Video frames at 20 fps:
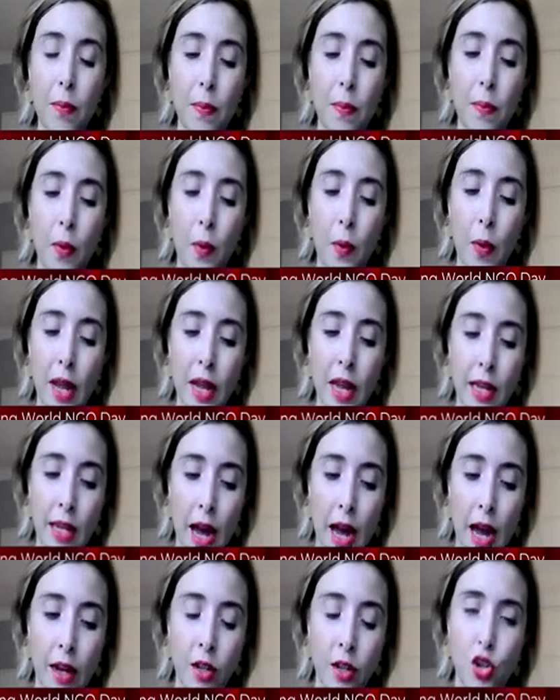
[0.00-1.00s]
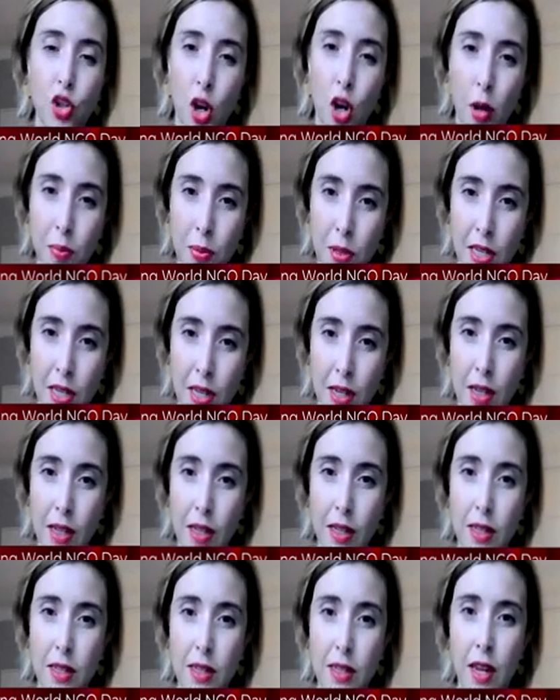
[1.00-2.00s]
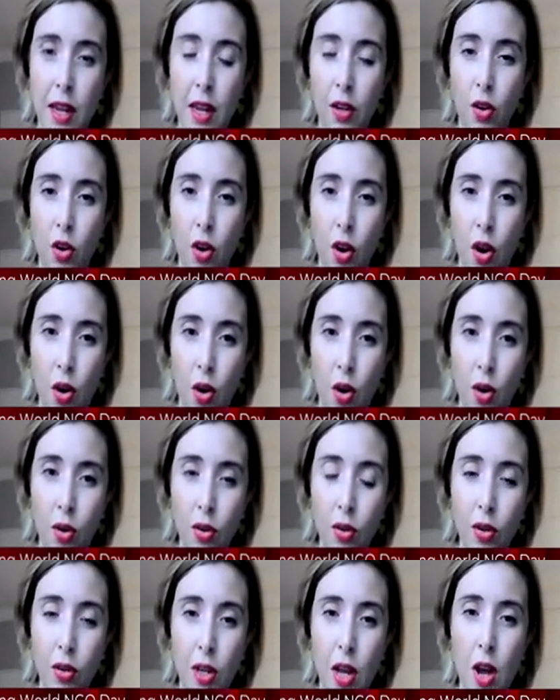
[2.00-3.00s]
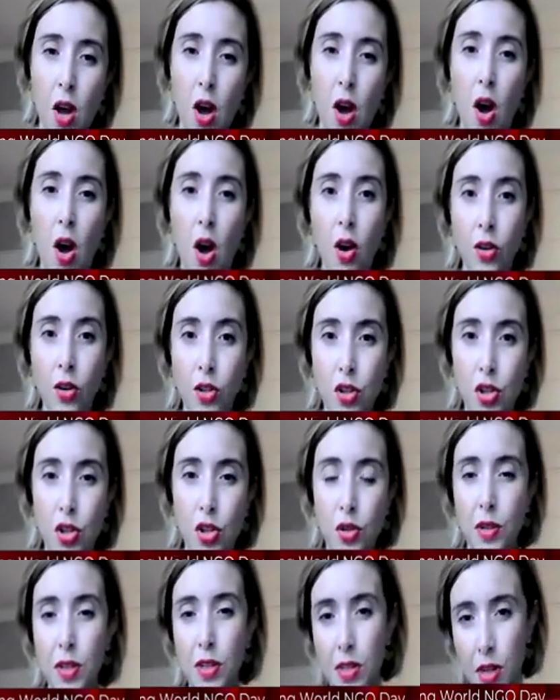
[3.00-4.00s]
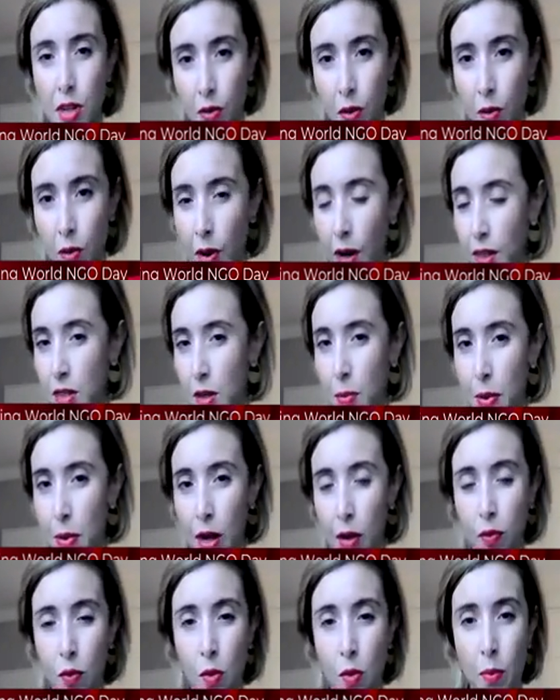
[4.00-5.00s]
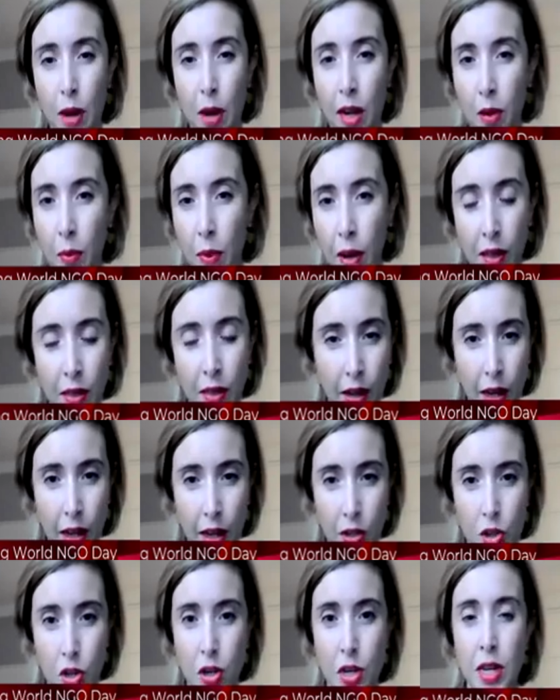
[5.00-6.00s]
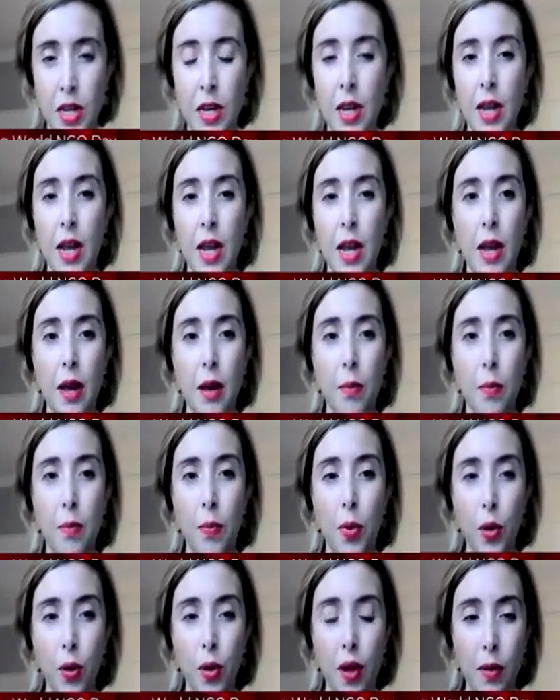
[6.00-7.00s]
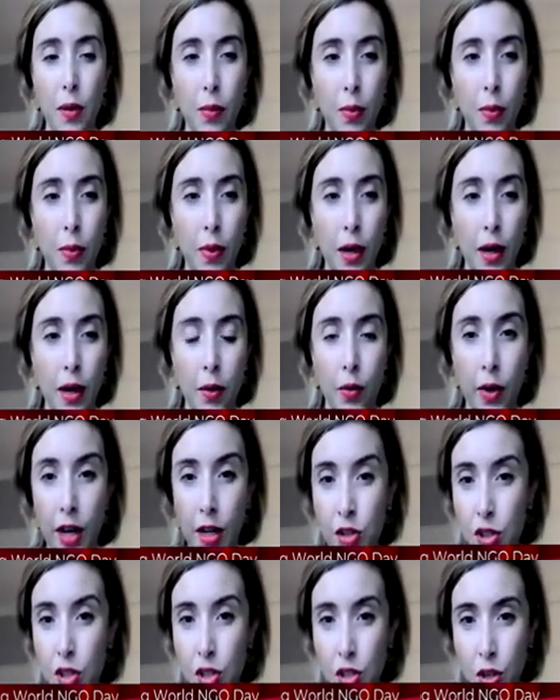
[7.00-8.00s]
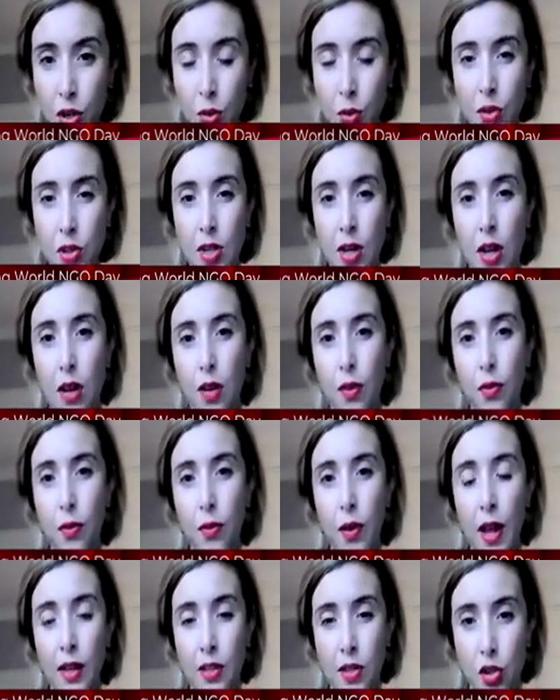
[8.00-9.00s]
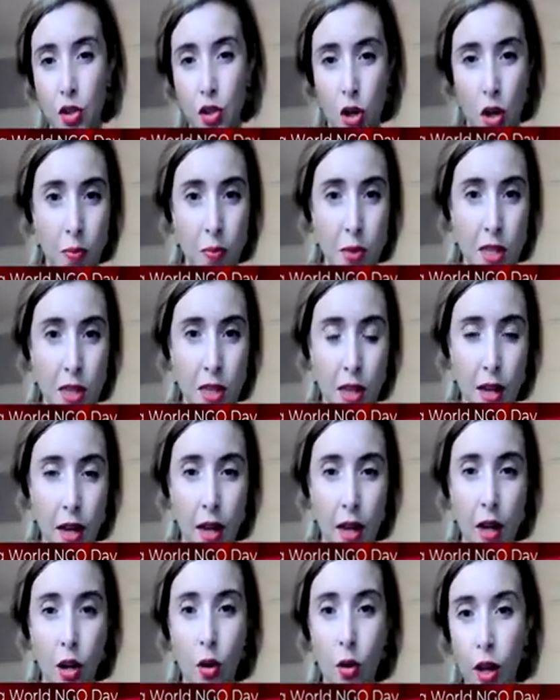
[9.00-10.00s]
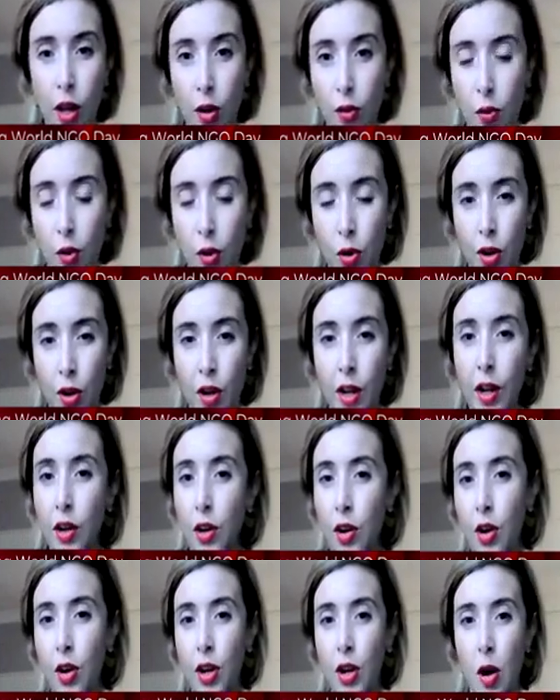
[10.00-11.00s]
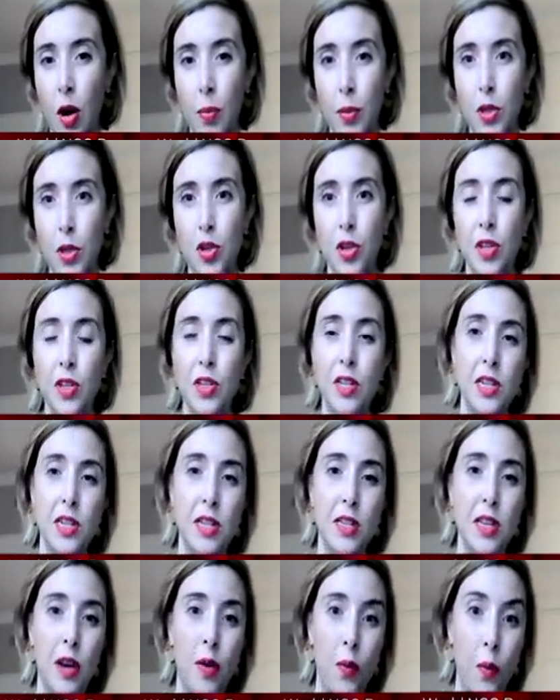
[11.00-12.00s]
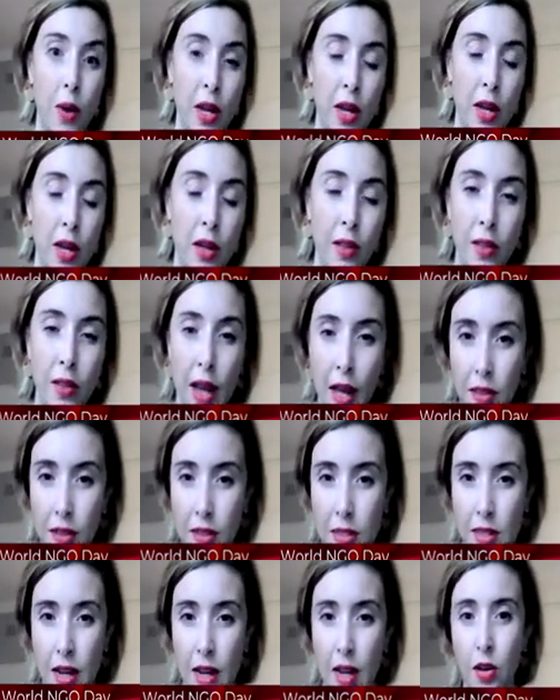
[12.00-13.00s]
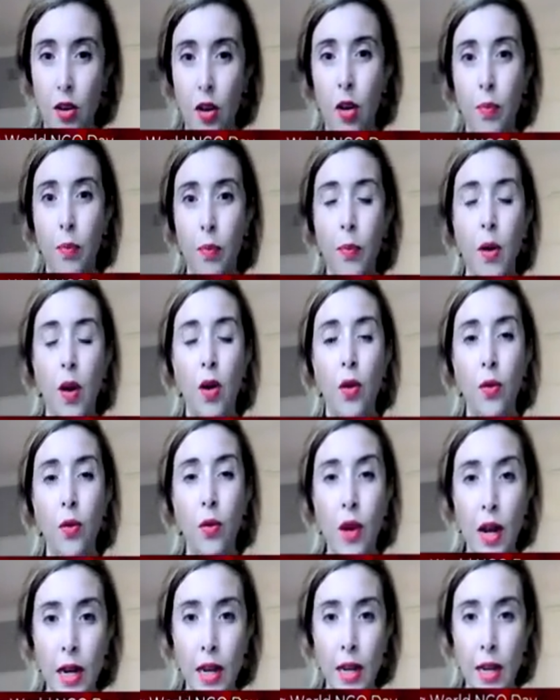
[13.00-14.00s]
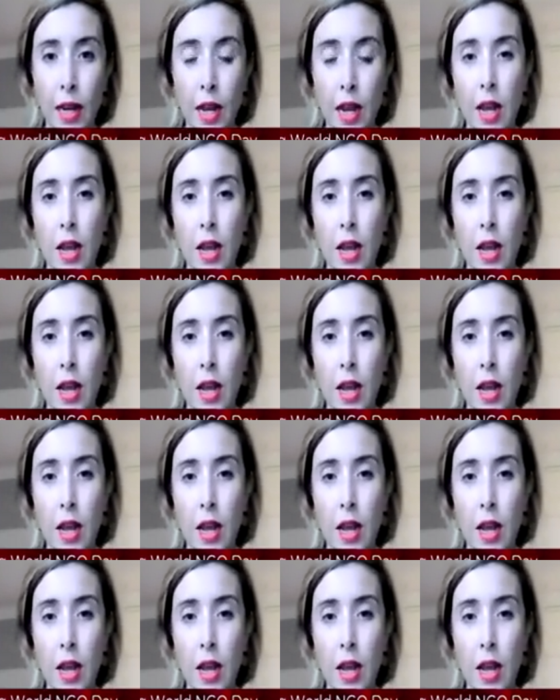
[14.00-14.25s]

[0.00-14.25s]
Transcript: young job seekers can go onto a zero-rated platform anywhere in the country, register yourself as a job seeker looking for learning and earning opportunities, and we on the other side are really